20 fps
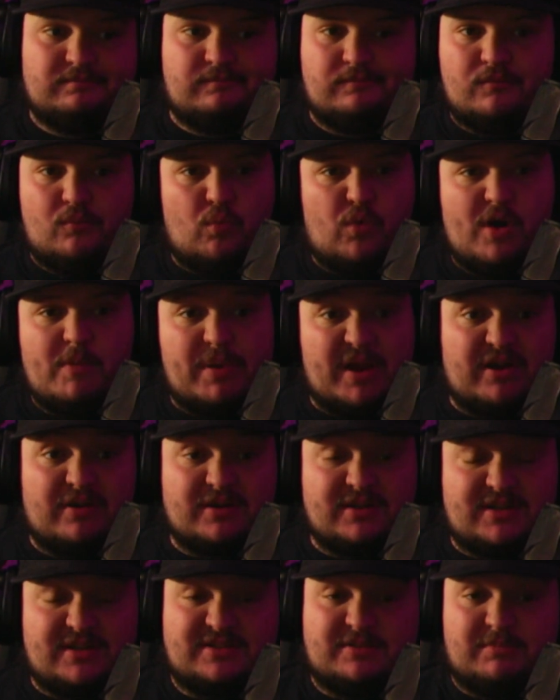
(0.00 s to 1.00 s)
what
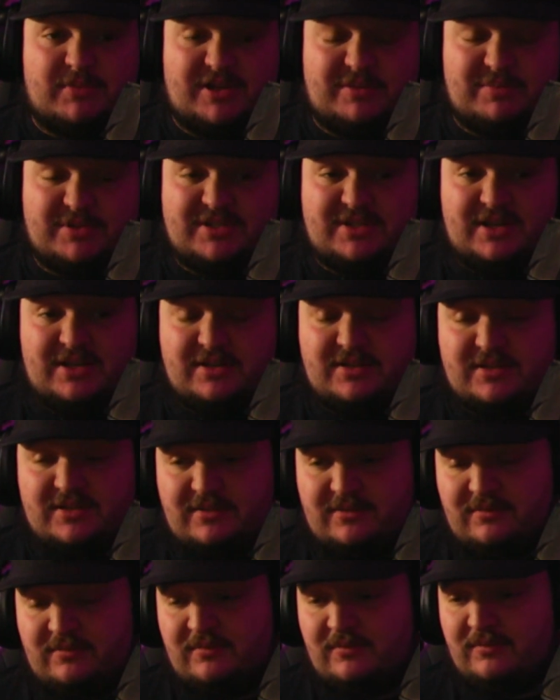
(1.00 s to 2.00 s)
parent doesn't make mistakes?
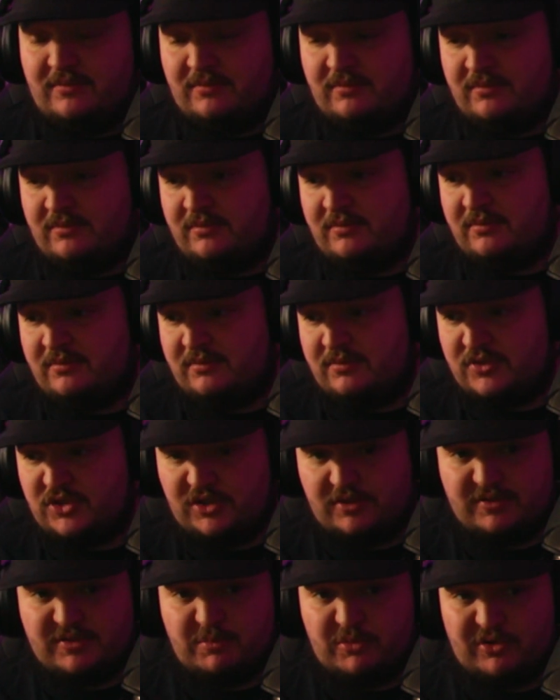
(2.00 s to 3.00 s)

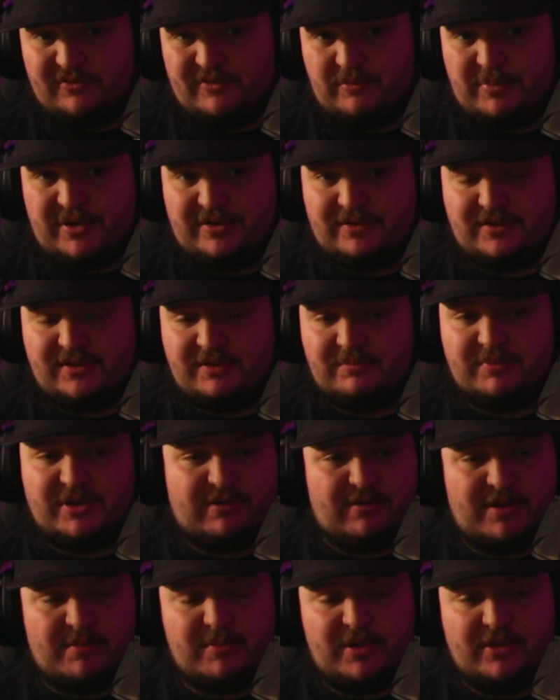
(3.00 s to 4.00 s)
She was more of a parent than my
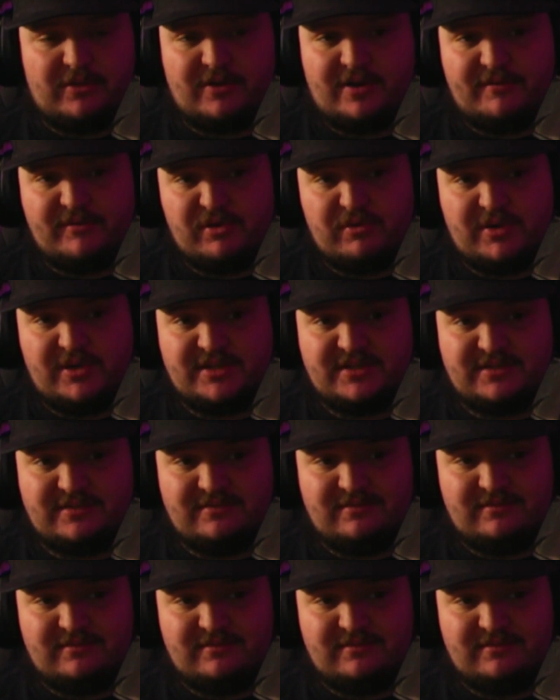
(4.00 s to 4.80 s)
grandmother ever was.